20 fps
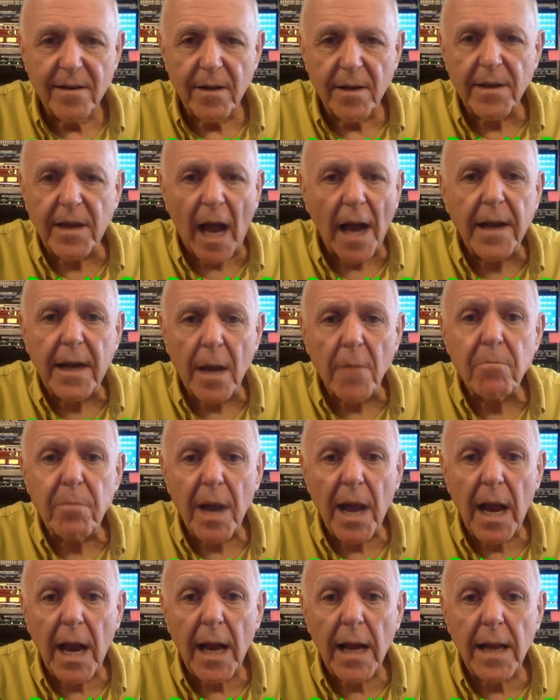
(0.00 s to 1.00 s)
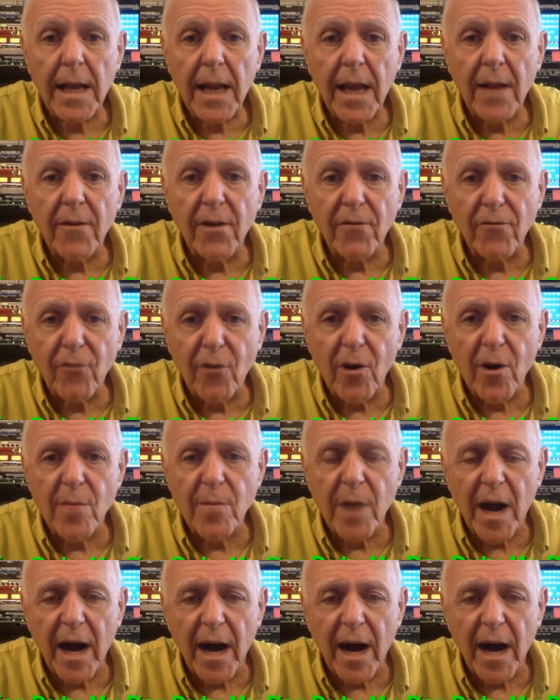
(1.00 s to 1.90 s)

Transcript: I get paid in the form